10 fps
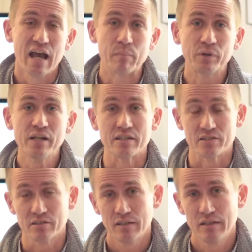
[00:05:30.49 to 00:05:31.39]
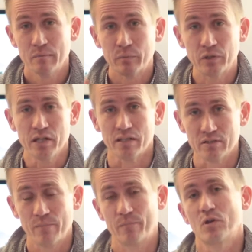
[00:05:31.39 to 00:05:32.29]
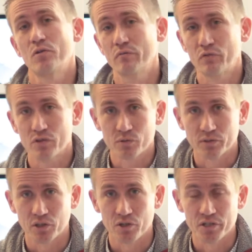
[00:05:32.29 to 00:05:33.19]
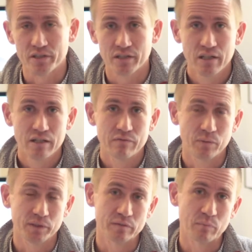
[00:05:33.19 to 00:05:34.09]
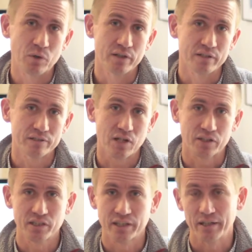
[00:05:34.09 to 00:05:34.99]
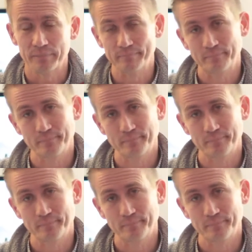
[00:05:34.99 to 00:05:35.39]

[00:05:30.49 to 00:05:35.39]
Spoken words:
And please, please don't confuse what's urgent for what's important. Talk to you later.